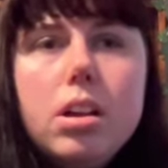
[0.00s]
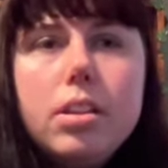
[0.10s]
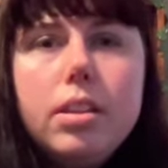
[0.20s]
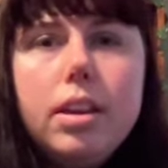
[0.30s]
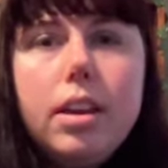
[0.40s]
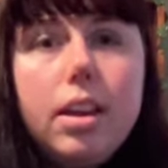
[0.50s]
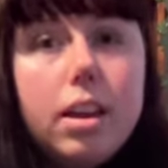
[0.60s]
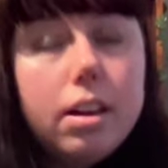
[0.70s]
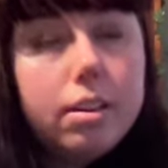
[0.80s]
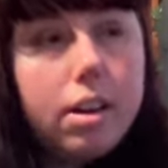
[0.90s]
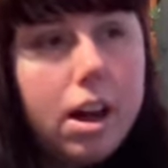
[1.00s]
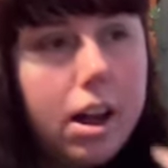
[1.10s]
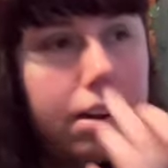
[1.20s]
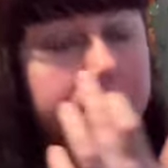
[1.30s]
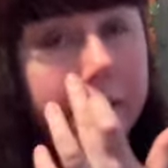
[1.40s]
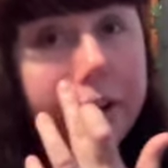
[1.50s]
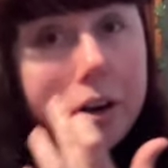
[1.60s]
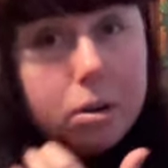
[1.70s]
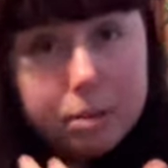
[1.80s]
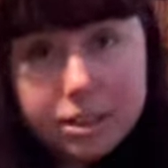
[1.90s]
the fairy
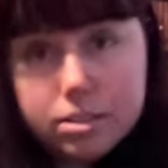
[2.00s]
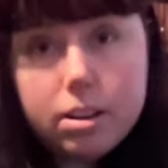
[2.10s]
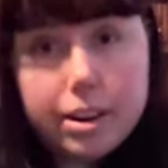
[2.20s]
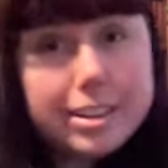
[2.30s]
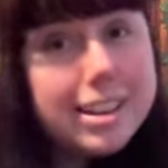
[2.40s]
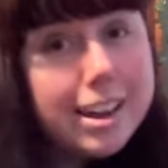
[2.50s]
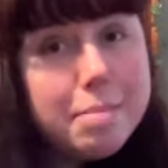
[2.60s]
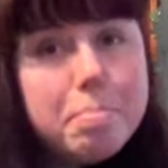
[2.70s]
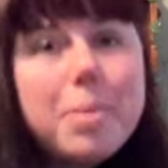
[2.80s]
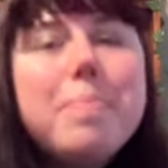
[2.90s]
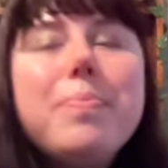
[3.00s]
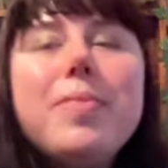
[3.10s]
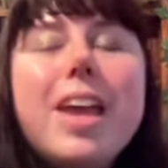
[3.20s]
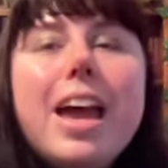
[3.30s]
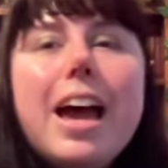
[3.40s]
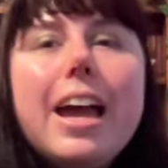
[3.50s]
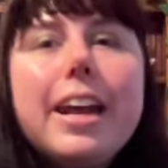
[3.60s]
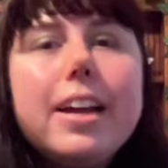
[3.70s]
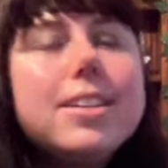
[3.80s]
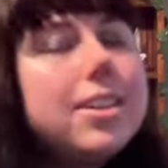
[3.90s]
herbalist archetype. And
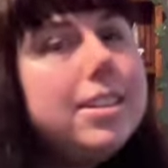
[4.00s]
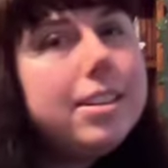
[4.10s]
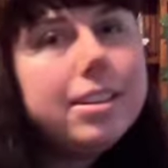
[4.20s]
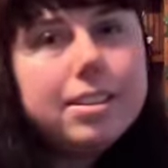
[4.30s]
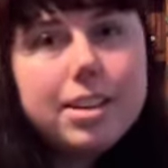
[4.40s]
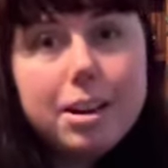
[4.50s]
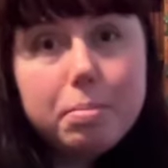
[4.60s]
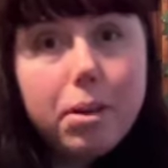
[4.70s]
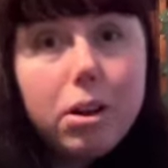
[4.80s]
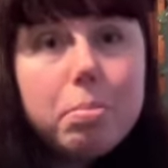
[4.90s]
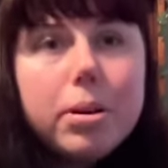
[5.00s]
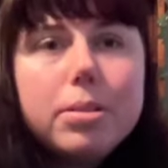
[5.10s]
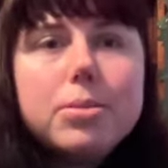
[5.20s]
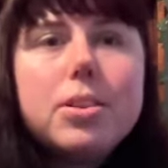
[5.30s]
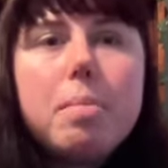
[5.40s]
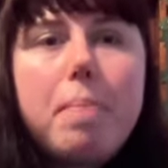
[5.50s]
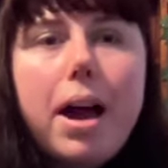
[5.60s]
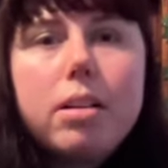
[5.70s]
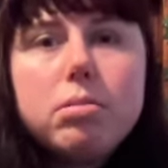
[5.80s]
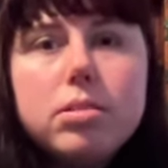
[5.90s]
I actually did an entire blog post
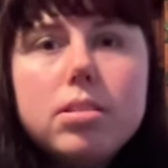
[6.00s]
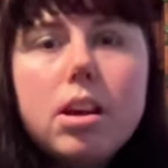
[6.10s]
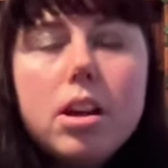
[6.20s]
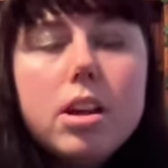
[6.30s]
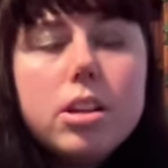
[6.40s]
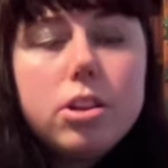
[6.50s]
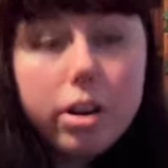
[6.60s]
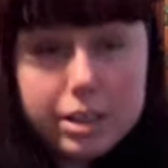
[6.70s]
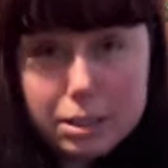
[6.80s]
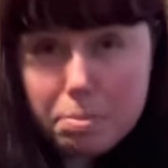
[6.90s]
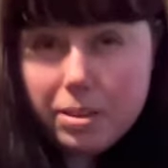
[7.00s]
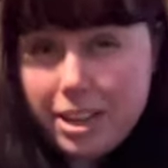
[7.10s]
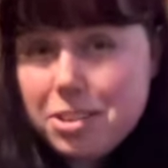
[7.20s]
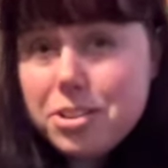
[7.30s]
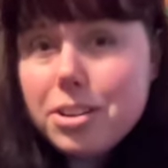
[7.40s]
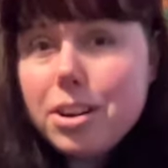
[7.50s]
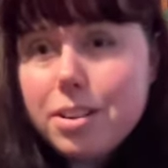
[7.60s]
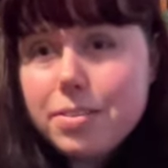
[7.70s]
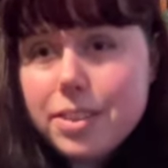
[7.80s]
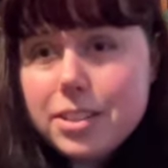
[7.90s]
about the archetypal nature
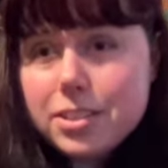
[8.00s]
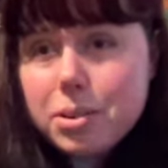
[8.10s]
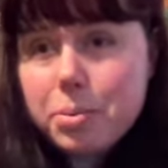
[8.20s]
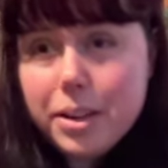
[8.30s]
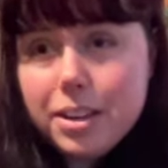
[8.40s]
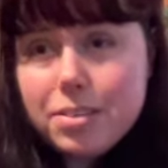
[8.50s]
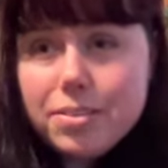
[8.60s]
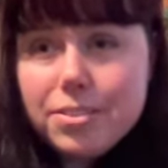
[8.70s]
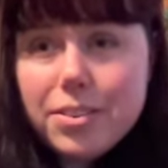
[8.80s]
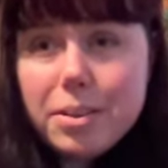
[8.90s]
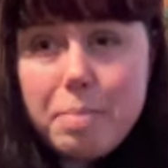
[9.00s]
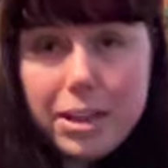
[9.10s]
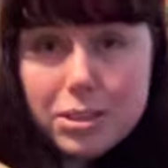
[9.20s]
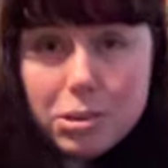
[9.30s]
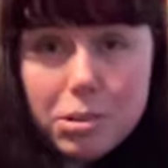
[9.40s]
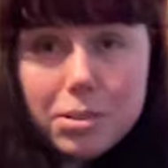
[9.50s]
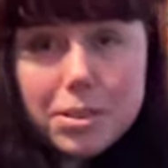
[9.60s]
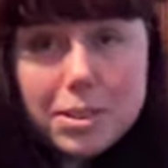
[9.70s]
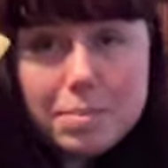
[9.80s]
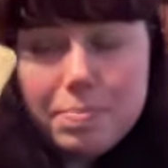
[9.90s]
of this queen of
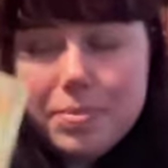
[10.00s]
pentacles